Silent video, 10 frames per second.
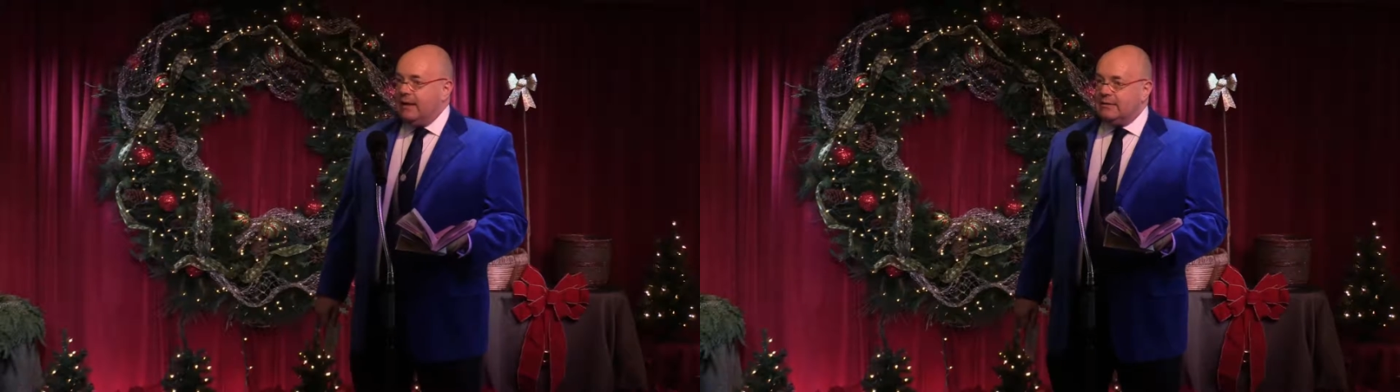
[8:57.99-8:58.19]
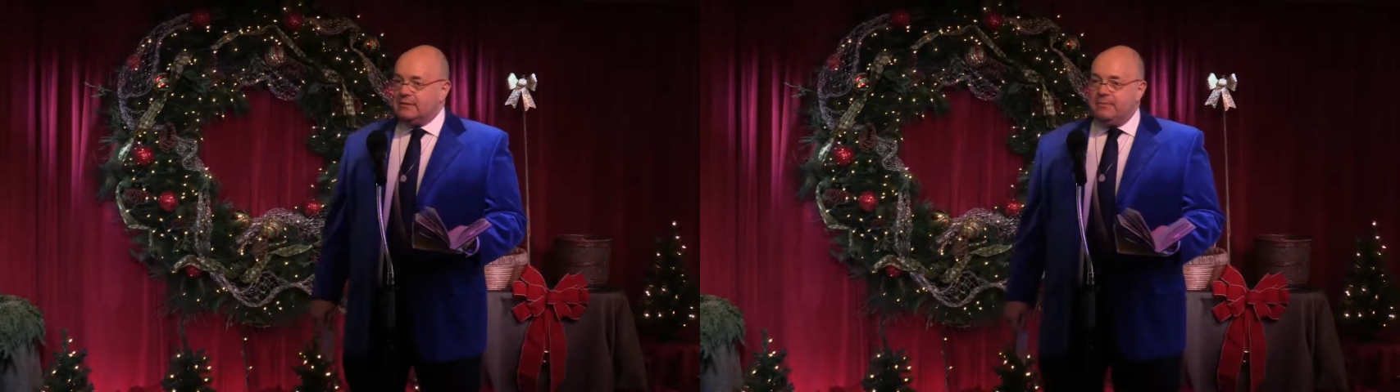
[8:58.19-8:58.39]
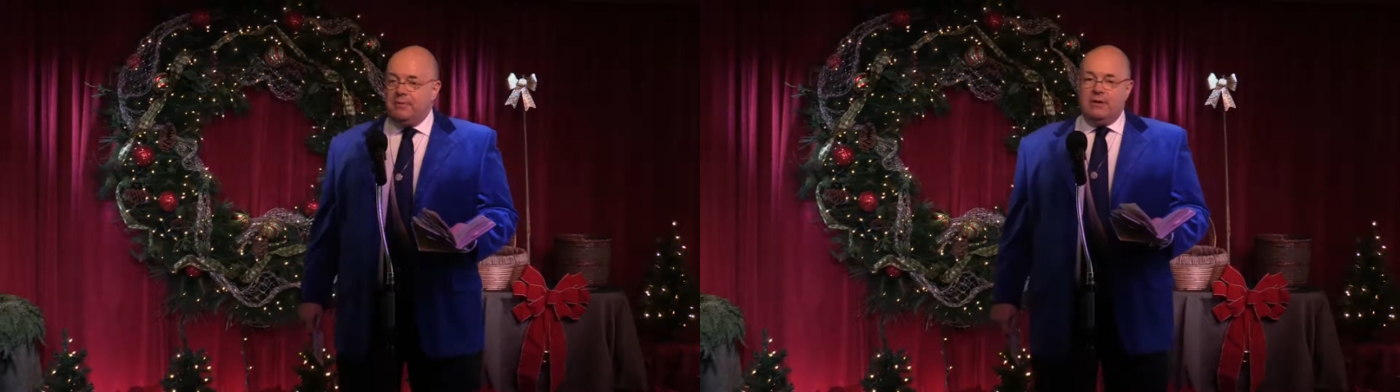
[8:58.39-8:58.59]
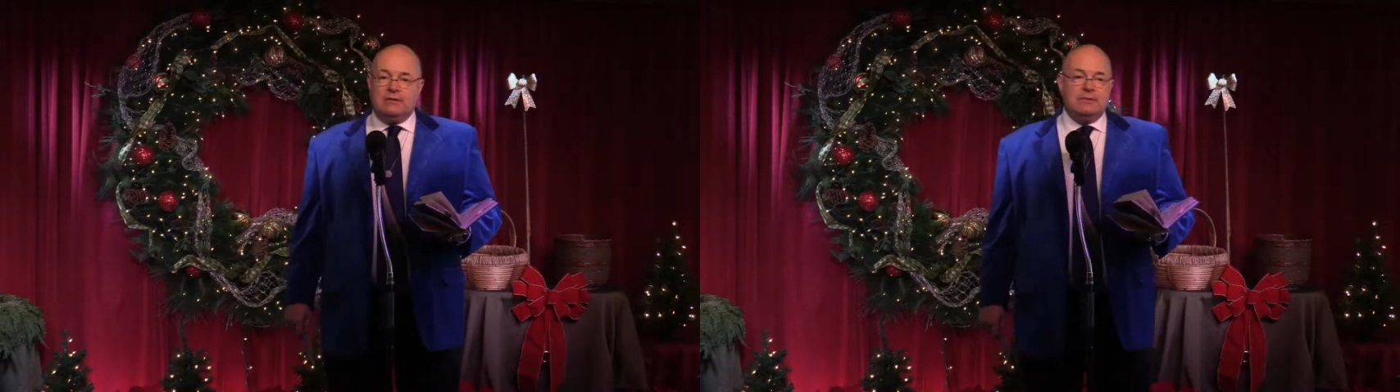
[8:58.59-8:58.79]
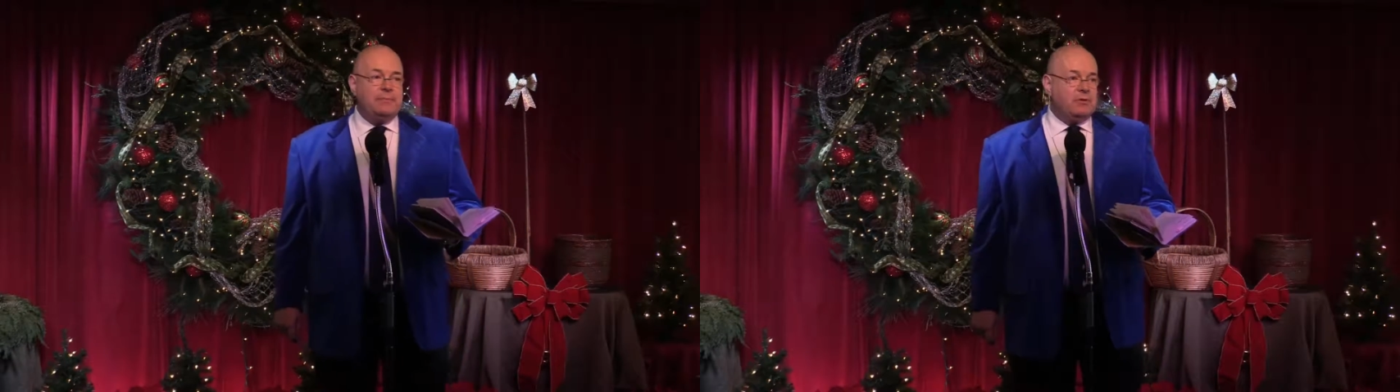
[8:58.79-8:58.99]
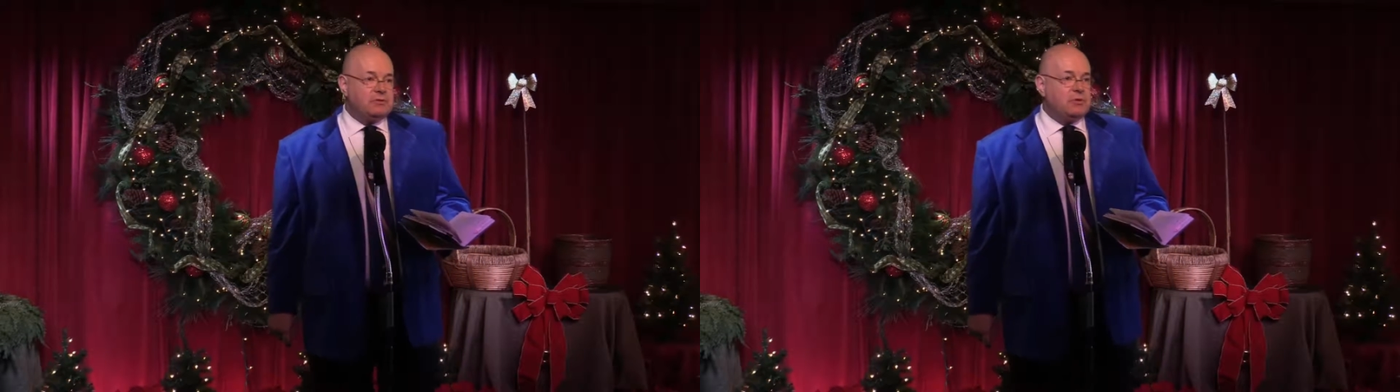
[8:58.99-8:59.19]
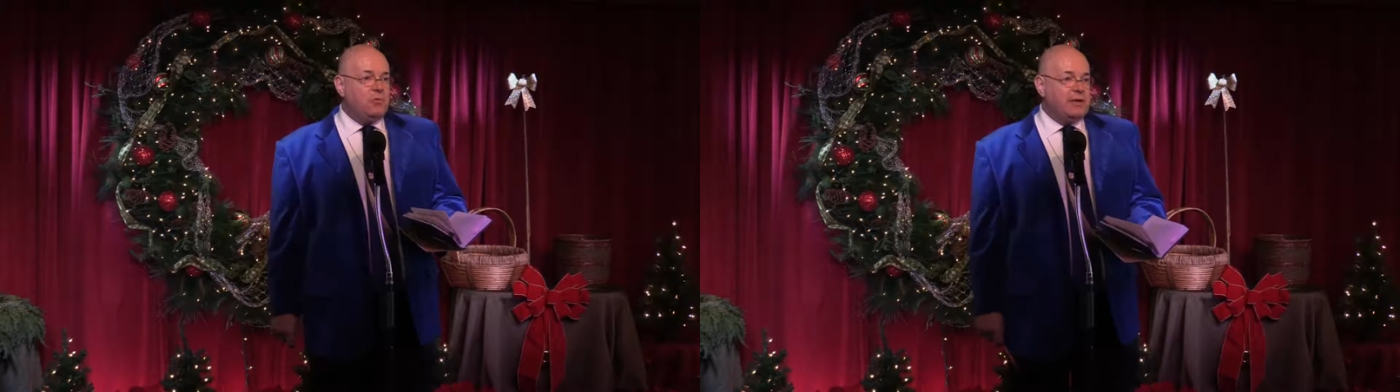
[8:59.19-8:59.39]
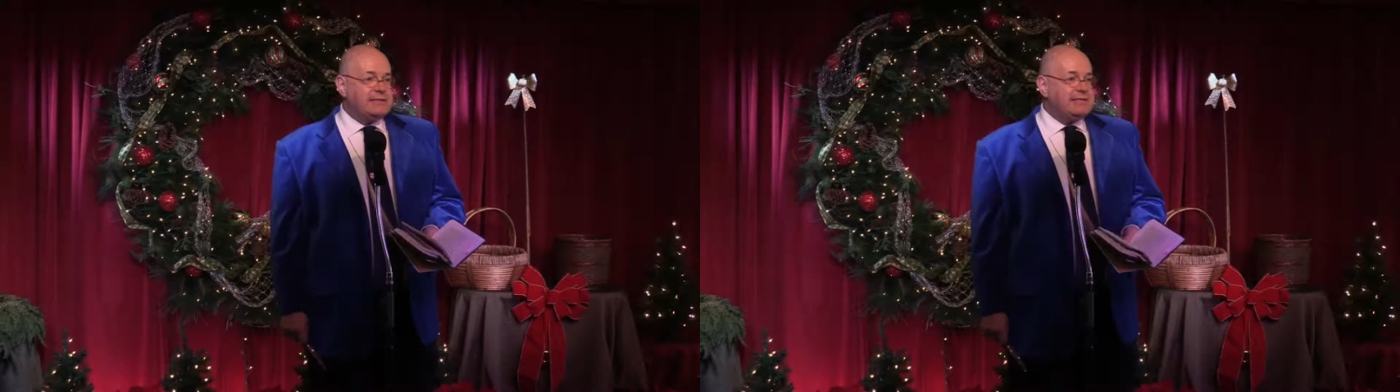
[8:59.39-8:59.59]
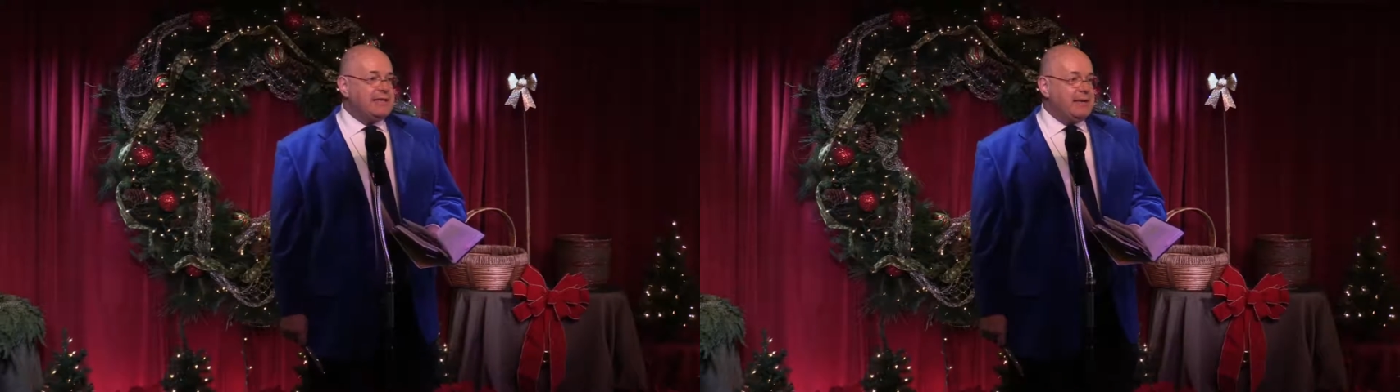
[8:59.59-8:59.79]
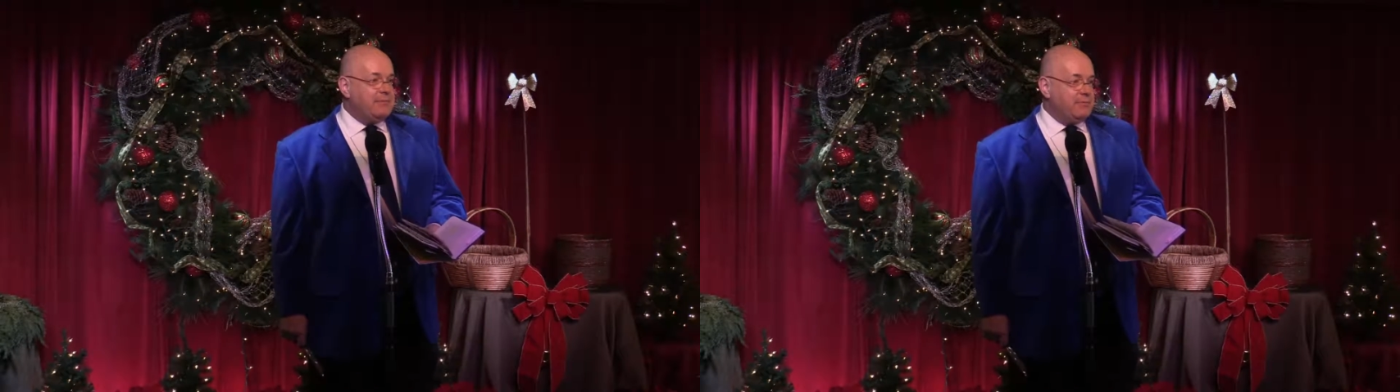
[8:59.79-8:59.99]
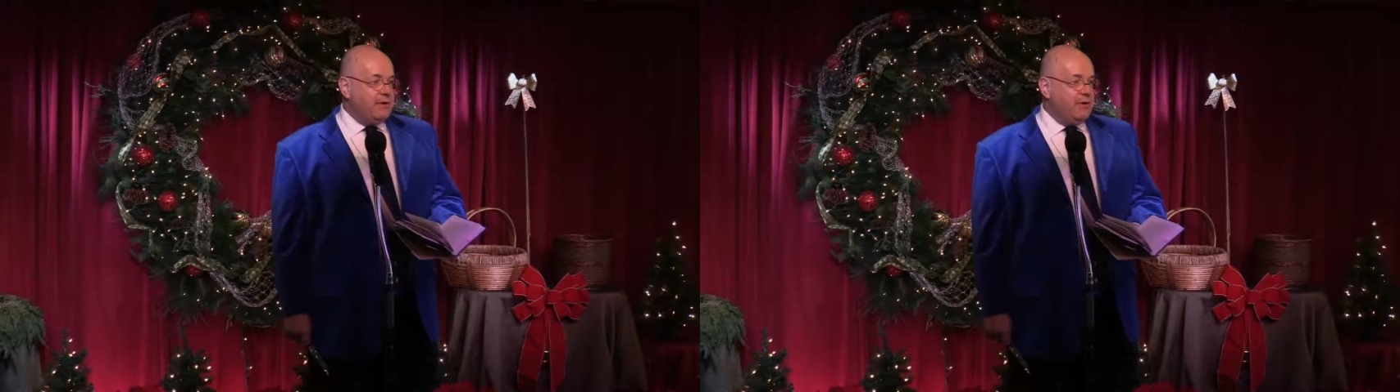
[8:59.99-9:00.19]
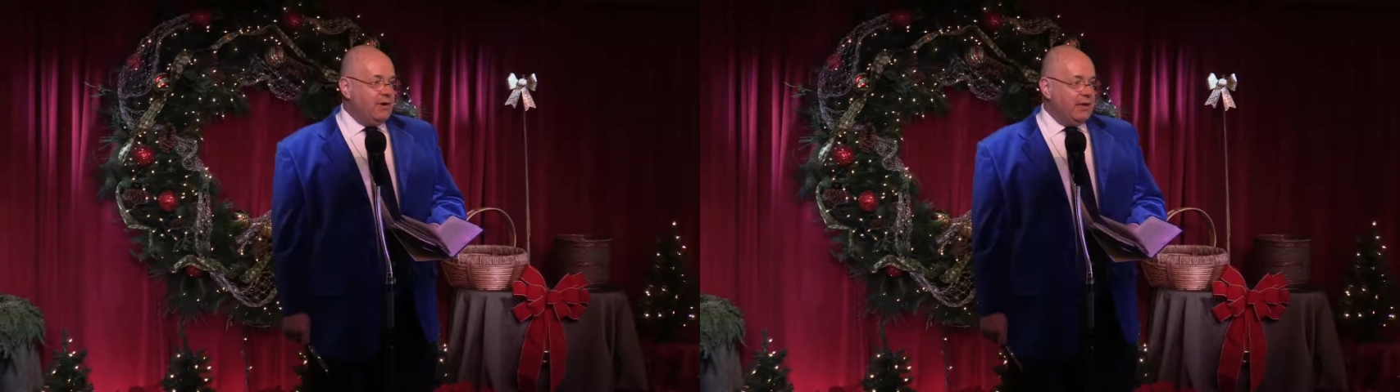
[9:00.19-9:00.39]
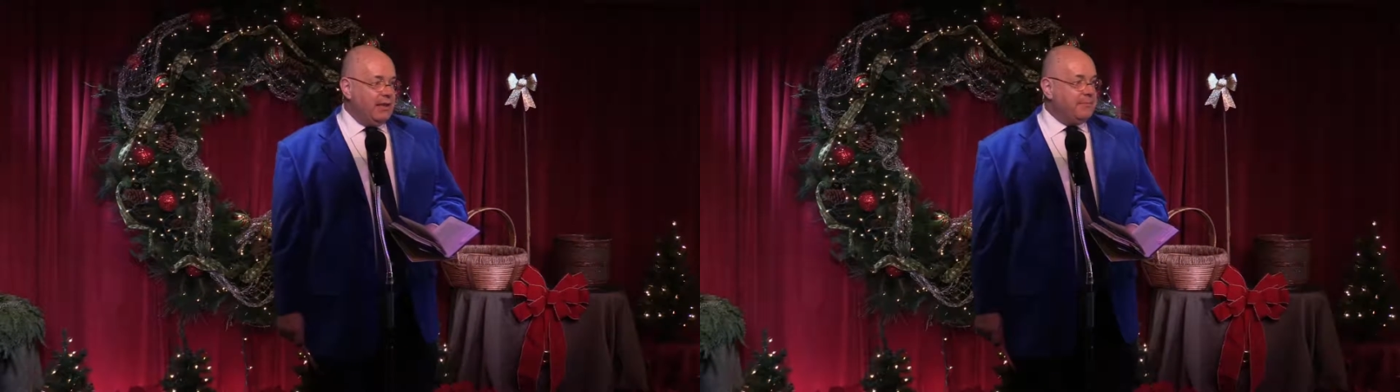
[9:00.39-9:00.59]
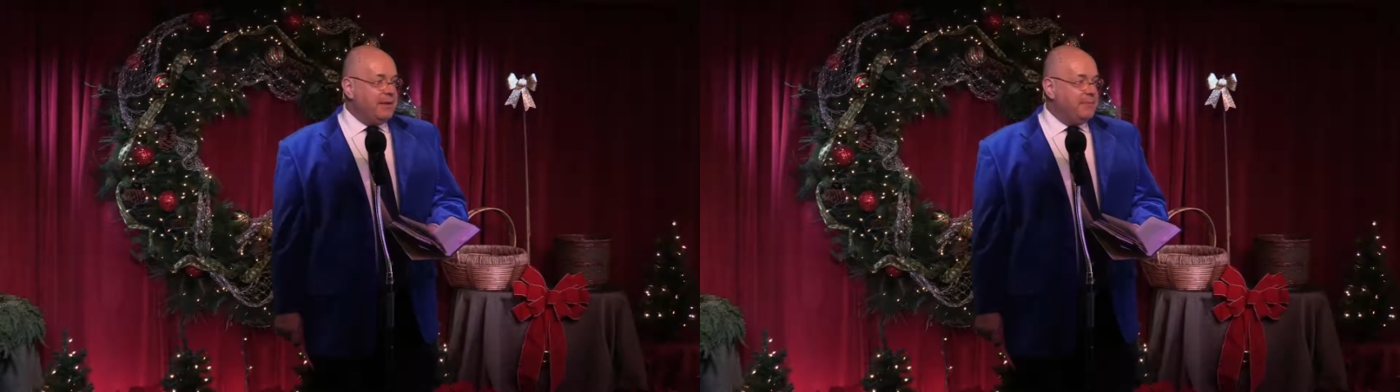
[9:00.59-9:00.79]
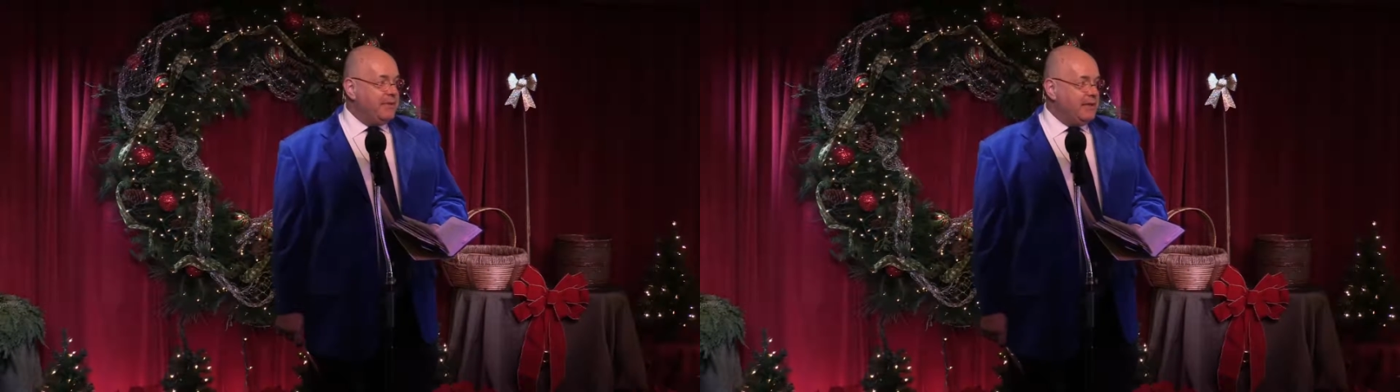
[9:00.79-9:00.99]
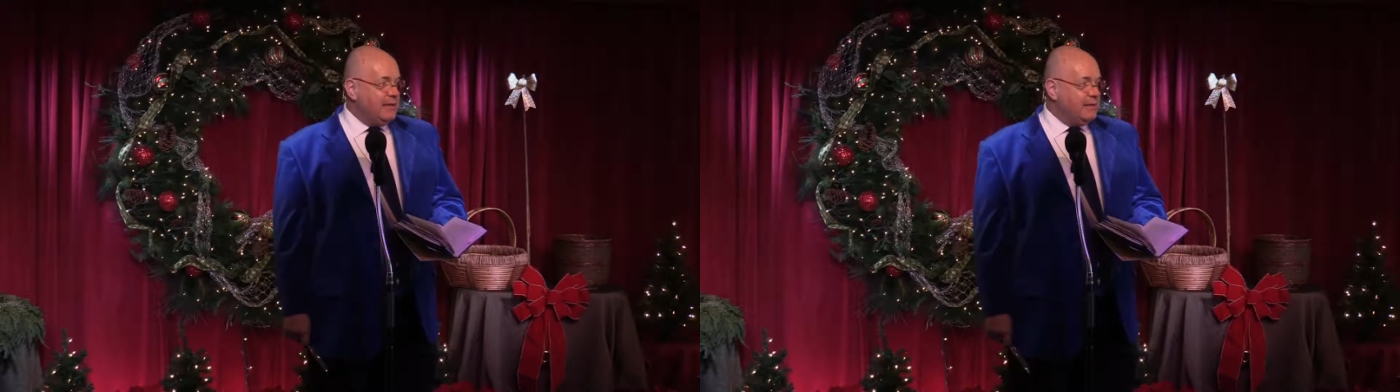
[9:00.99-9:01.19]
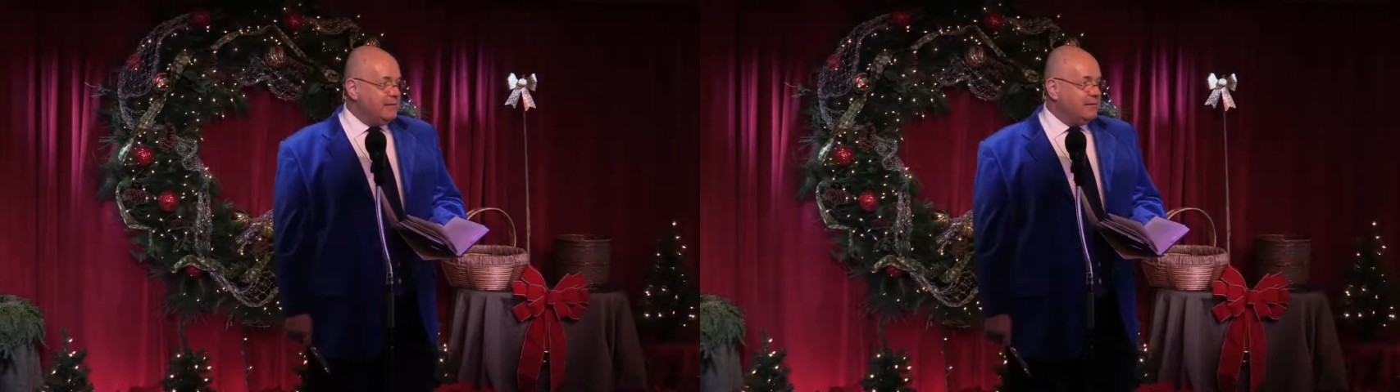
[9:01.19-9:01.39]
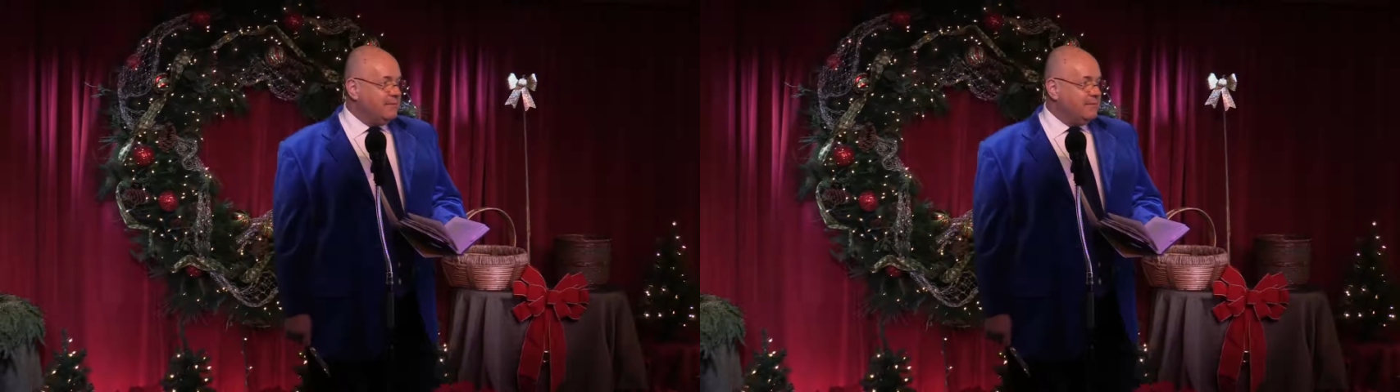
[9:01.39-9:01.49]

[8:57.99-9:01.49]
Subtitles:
as opposed to what is temporary, like my opinion.